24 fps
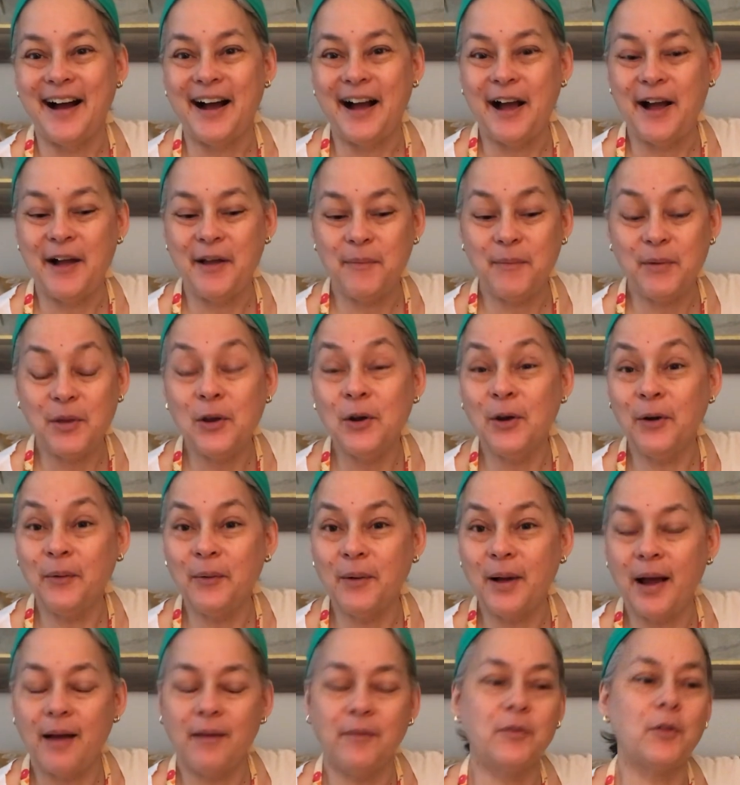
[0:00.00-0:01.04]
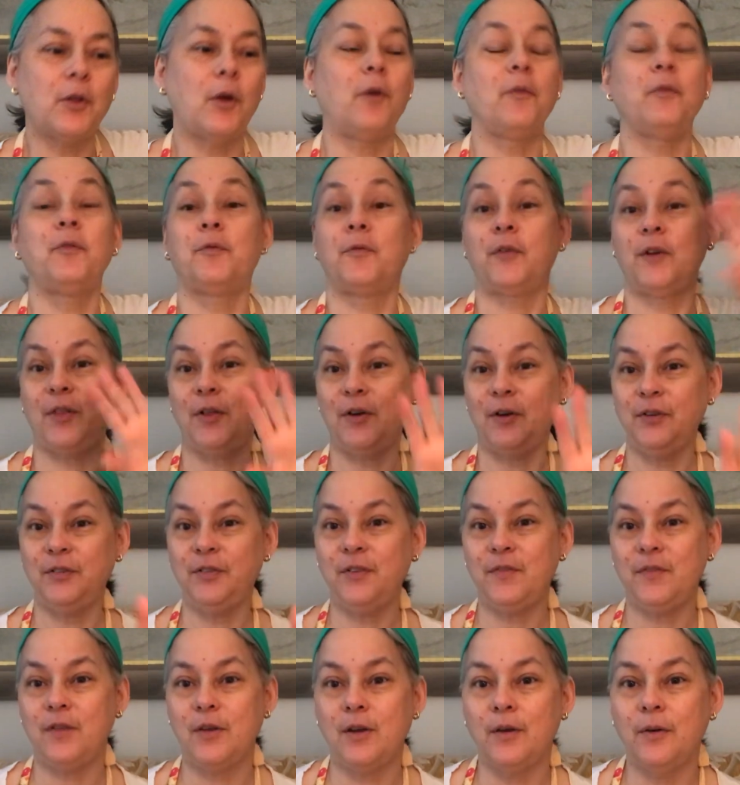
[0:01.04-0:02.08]
I, you know, for those
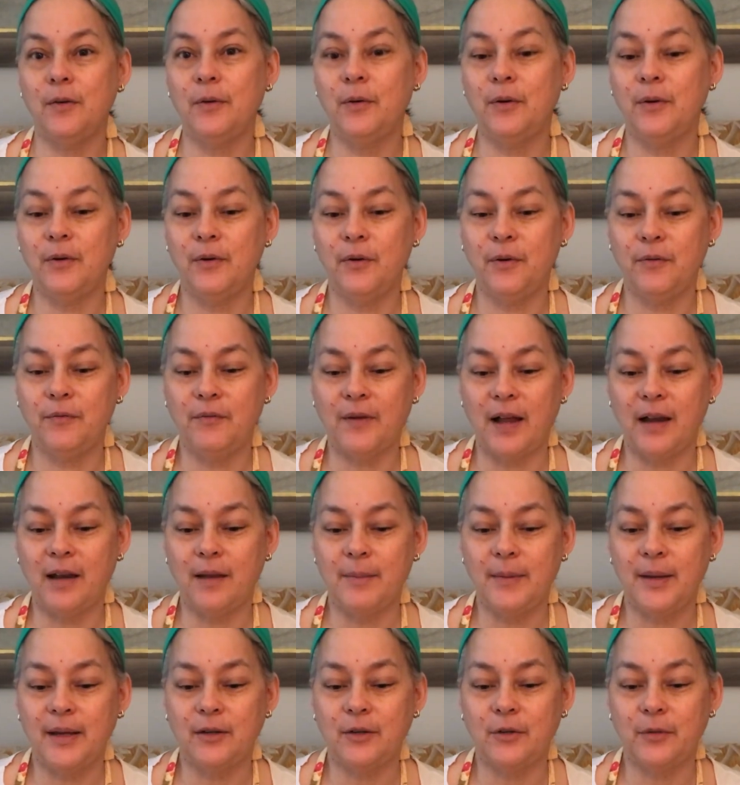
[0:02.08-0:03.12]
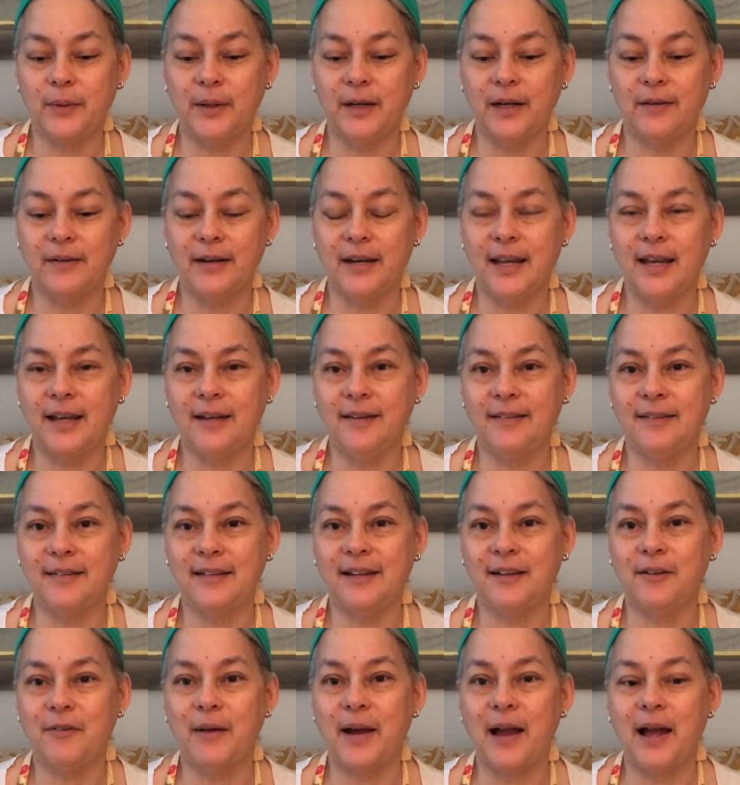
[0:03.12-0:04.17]
of you who follow me on Twitter and
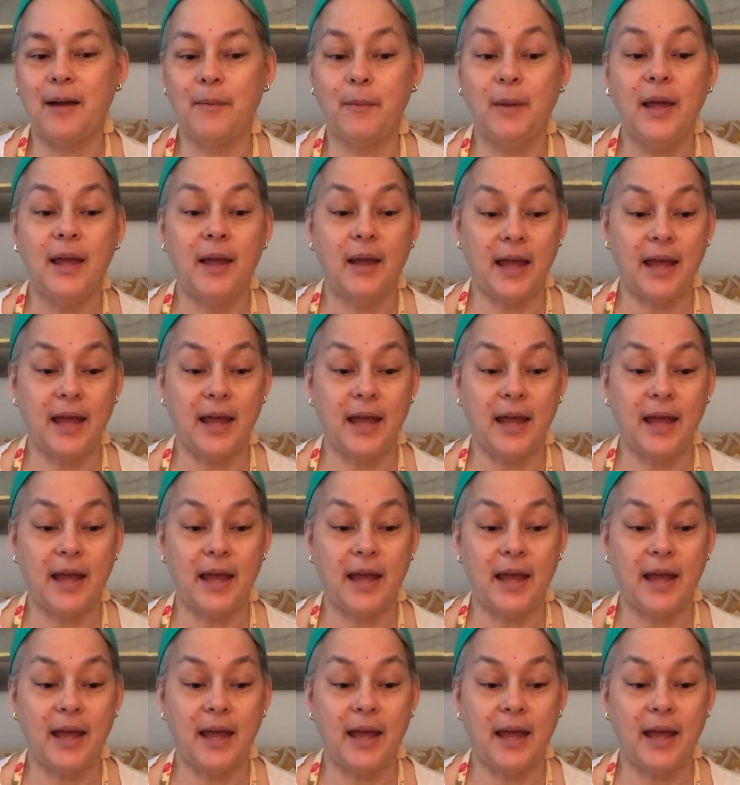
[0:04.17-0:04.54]
Instagram,